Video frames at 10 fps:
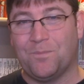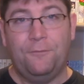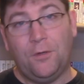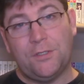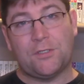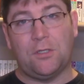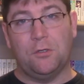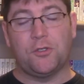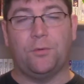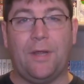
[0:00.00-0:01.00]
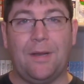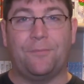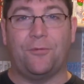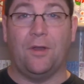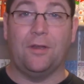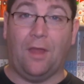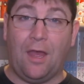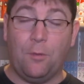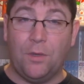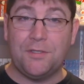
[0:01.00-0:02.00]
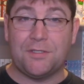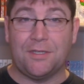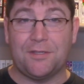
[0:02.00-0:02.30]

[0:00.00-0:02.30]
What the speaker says: Full disclosure right up front, I was sent